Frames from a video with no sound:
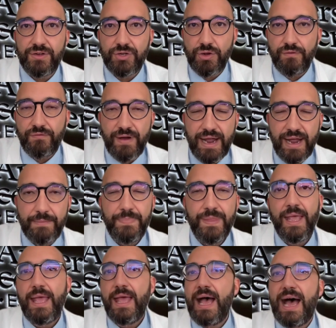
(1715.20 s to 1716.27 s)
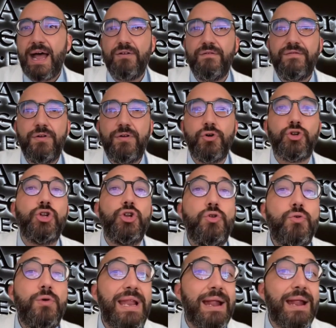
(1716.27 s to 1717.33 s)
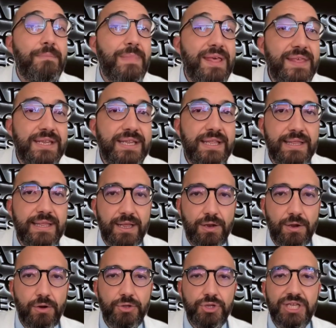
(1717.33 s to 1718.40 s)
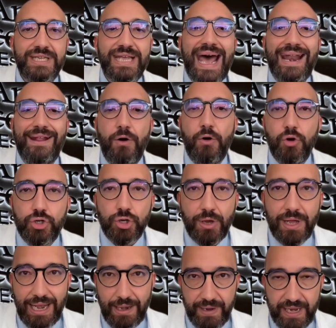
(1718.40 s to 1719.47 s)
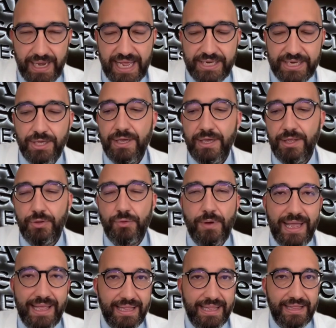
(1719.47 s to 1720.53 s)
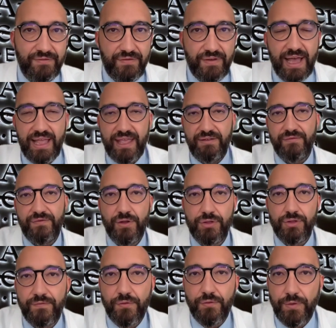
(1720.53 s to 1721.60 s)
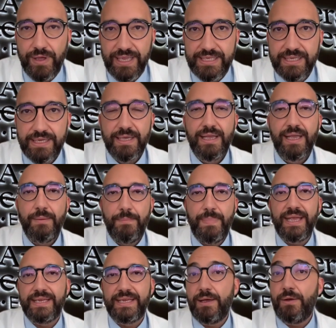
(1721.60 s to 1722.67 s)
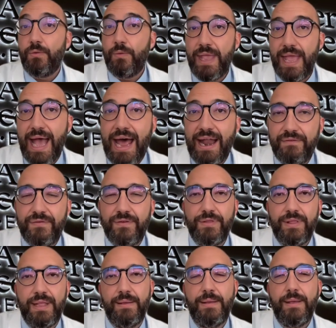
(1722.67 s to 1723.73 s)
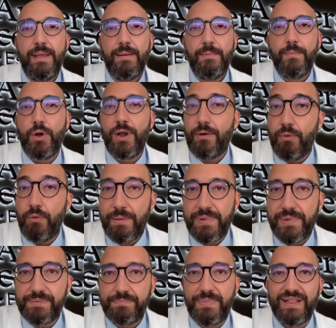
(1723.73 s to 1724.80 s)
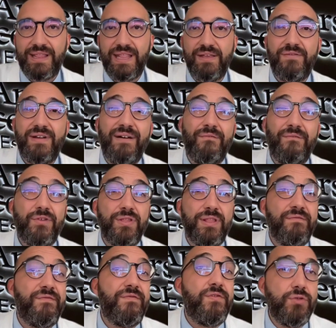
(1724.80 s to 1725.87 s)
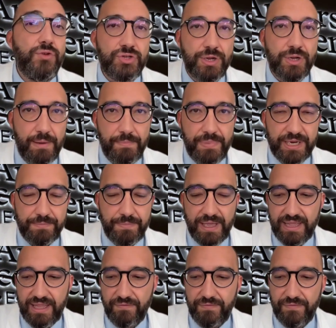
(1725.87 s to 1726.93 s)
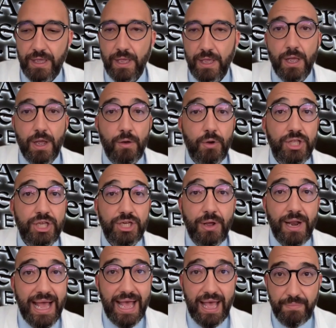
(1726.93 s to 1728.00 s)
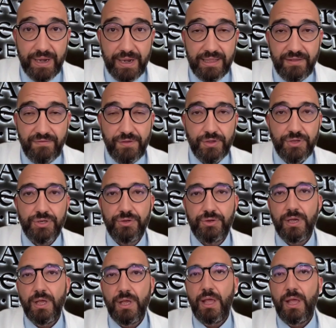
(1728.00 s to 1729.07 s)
so far. And of course, nuclear medicine technologies are also helping us to identify in front of which patient we are from the molecular perspective and from the functional perspective. What is going to happen in the future?